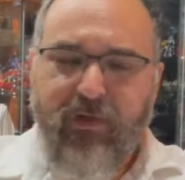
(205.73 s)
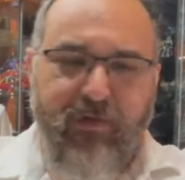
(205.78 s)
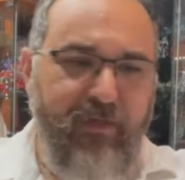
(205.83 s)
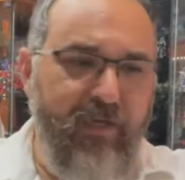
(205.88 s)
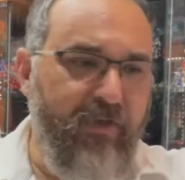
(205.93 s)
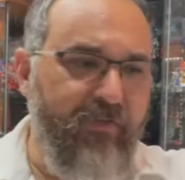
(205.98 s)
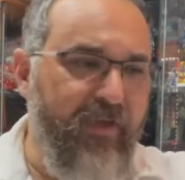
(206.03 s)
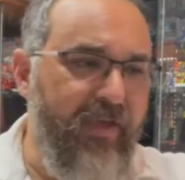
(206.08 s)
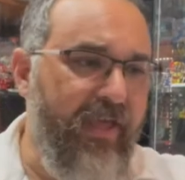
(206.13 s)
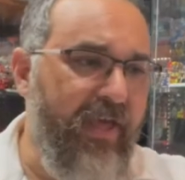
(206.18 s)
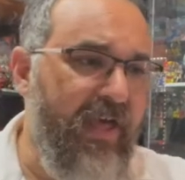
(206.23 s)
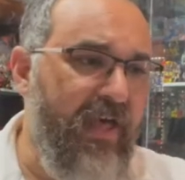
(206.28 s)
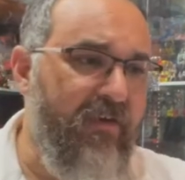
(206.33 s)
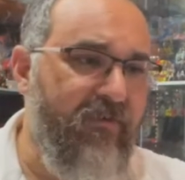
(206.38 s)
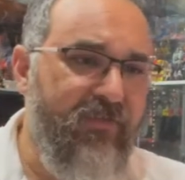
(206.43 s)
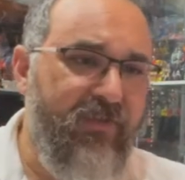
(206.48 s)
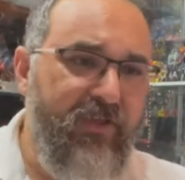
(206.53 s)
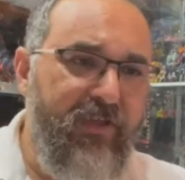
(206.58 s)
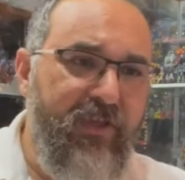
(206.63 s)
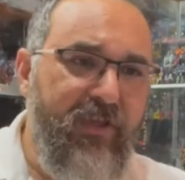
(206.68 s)
Now they
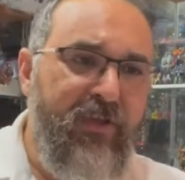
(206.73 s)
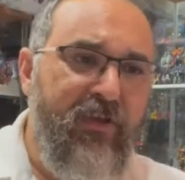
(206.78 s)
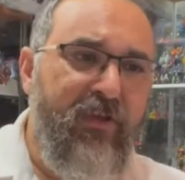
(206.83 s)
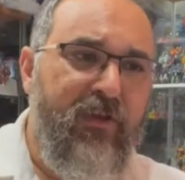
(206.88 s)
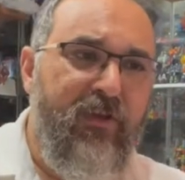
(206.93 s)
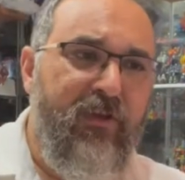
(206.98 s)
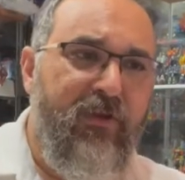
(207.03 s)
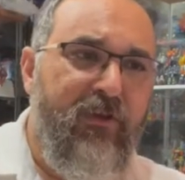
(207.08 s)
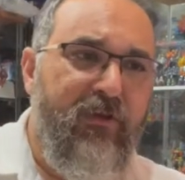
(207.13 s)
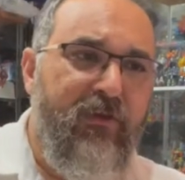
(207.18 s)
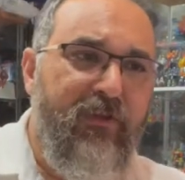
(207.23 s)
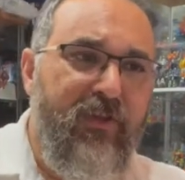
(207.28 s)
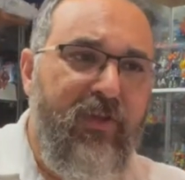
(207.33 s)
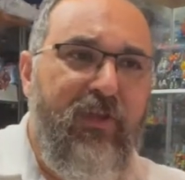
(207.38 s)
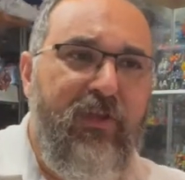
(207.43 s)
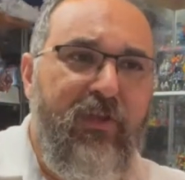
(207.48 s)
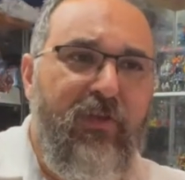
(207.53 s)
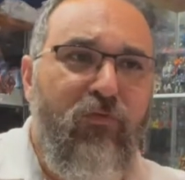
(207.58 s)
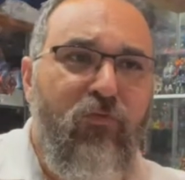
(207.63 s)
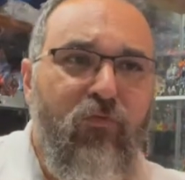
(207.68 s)
have the
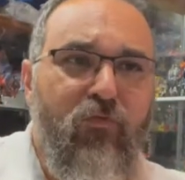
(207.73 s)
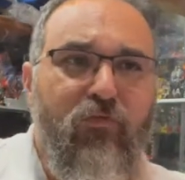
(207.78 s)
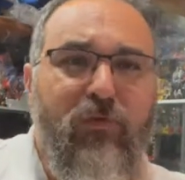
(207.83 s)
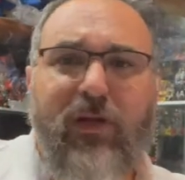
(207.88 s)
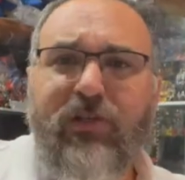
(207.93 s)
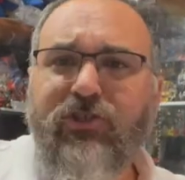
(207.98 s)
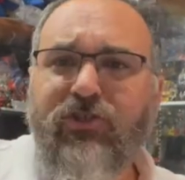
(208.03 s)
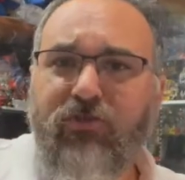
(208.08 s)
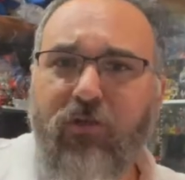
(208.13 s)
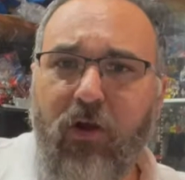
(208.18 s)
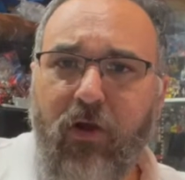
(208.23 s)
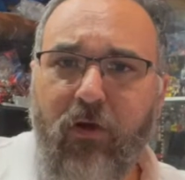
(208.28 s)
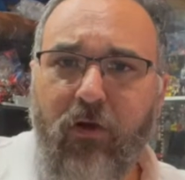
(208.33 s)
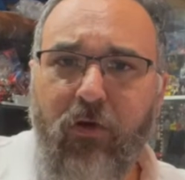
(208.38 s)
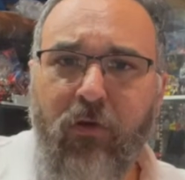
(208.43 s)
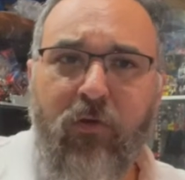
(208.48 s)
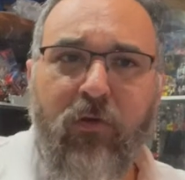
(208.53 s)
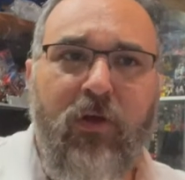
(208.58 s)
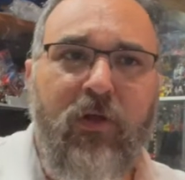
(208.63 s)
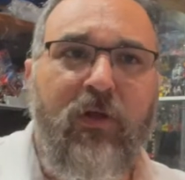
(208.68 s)
the
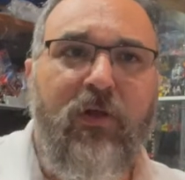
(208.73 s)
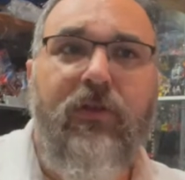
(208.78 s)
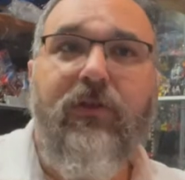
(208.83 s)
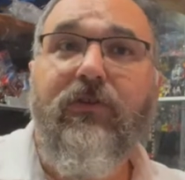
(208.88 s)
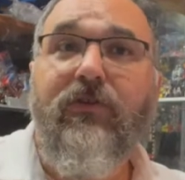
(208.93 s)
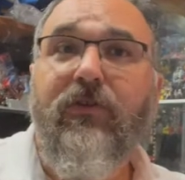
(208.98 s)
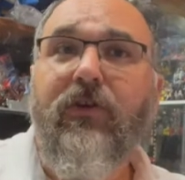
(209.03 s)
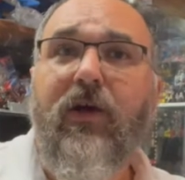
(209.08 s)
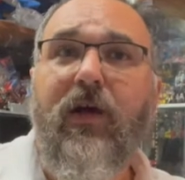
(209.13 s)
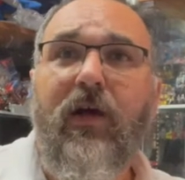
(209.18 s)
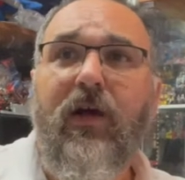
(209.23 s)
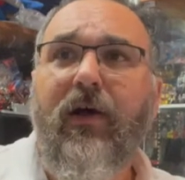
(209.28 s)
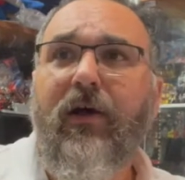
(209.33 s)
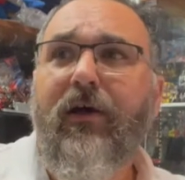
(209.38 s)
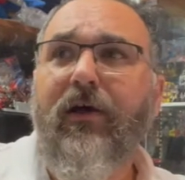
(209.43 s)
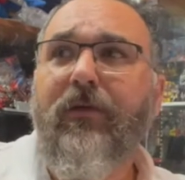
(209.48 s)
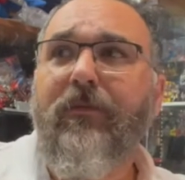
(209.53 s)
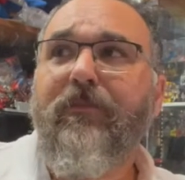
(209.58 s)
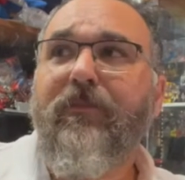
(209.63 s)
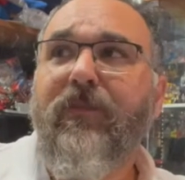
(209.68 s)
retro
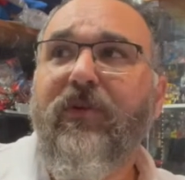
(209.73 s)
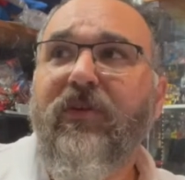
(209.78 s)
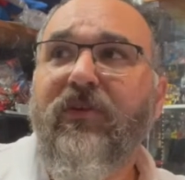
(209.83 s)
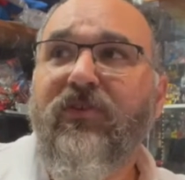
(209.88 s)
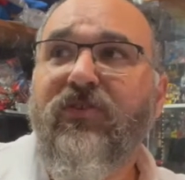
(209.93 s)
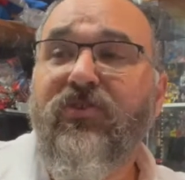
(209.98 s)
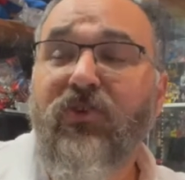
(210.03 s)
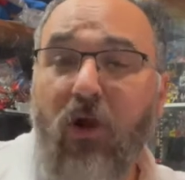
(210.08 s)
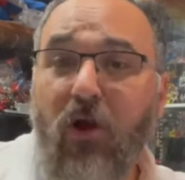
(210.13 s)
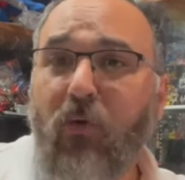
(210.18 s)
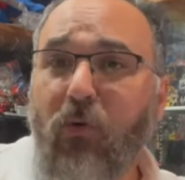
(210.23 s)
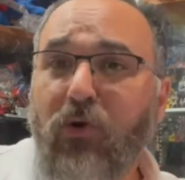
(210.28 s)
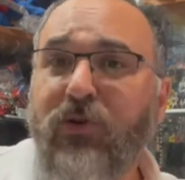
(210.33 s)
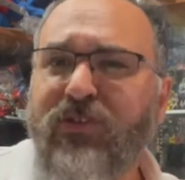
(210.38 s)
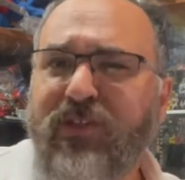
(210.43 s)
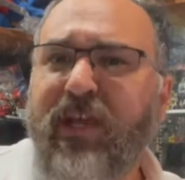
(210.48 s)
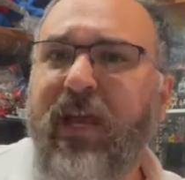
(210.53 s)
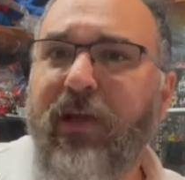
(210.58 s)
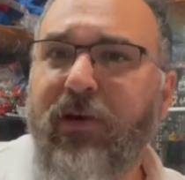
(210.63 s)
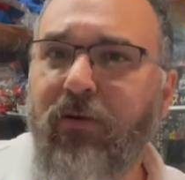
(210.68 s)
uh, Star
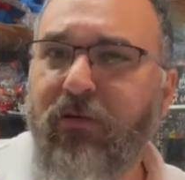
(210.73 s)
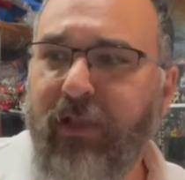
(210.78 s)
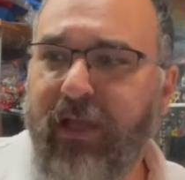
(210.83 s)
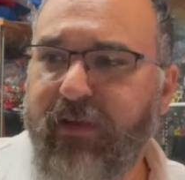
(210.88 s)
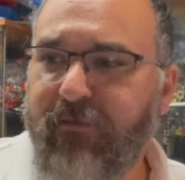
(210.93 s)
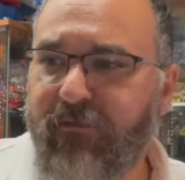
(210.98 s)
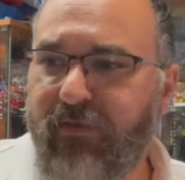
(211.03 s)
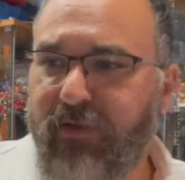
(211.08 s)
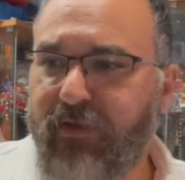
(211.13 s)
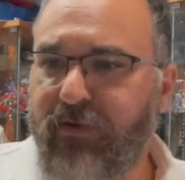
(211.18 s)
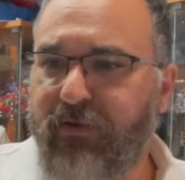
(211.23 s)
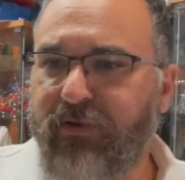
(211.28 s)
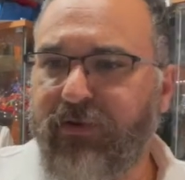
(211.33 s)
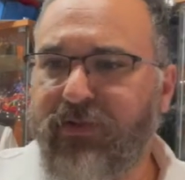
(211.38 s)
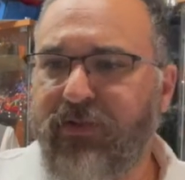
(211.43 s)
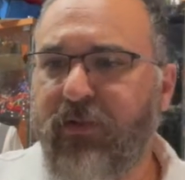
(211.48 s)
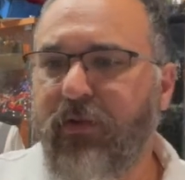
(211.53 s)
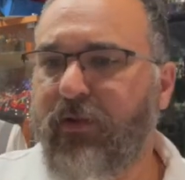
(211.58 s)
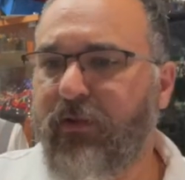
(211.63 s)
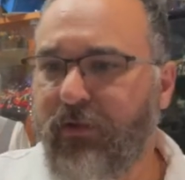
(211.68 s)
Wars Kenner like
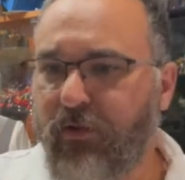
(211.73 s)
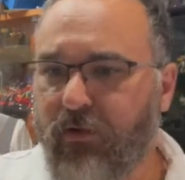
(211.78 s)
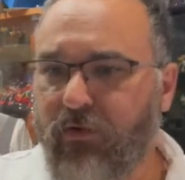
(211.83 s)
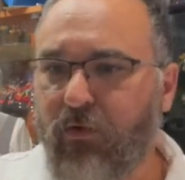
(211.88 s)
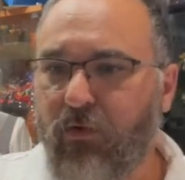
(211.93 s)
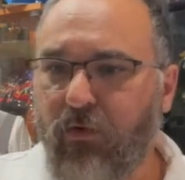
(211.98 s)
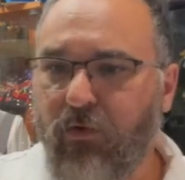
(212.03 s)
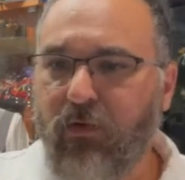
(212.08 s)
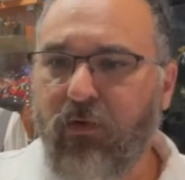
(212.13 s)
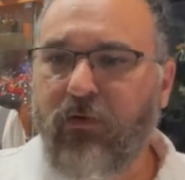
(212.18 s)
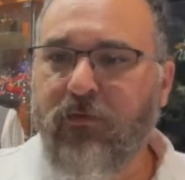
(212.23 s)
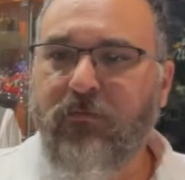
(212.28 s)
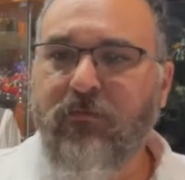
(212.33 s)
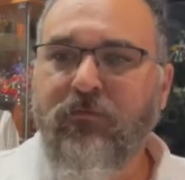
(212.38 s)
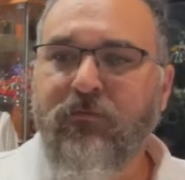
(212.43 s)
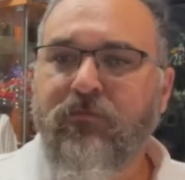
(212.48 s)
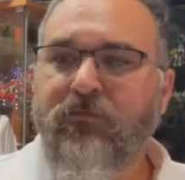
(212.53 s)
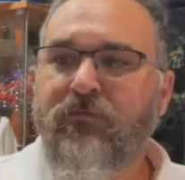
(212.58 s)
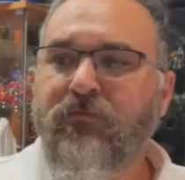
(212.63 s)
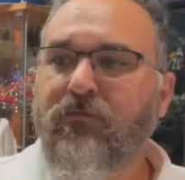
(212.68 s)
figures. They're cool.
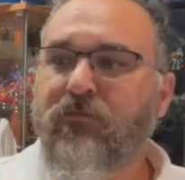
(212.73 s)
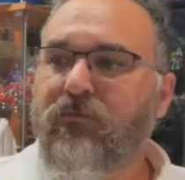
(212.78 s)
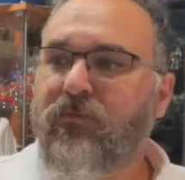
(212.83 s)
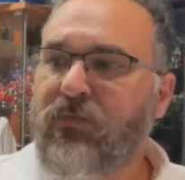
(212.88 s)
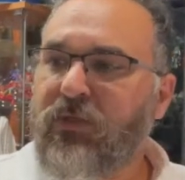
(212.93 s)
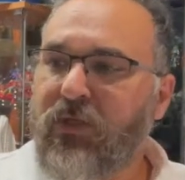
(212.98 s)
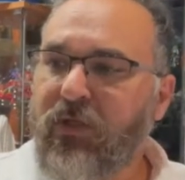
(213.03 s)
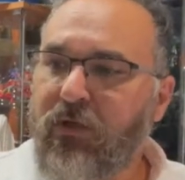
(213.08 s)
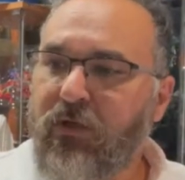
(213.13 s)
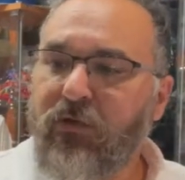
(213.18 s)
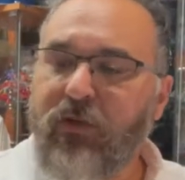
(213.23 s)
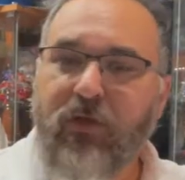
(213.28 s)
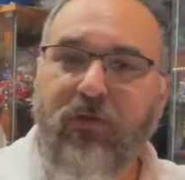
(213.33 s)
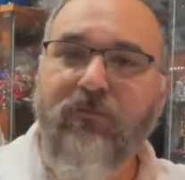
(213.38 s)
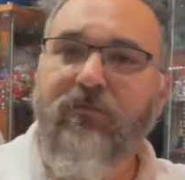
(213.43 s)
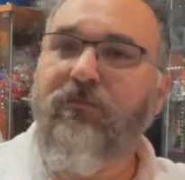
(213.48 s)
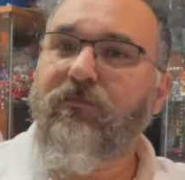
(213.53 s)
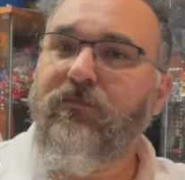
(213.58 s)
You know, they're